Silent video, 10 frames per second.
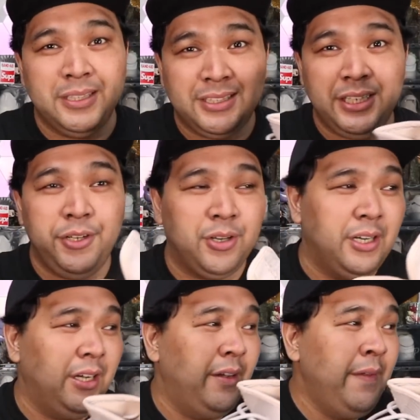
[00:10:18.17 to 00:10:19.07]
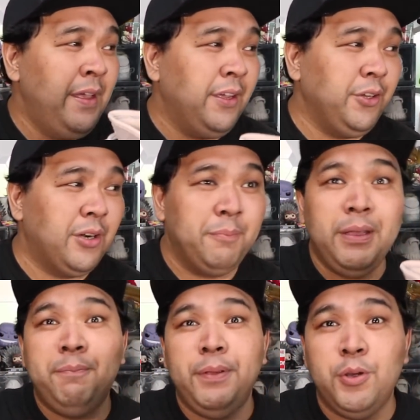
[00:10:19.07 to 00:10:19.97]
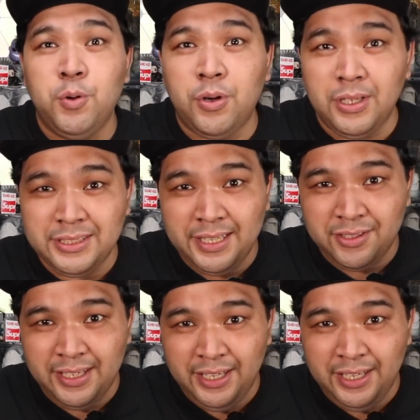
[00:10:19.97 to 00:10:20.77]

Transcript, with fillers: Let's say you're a, you're a B P O call center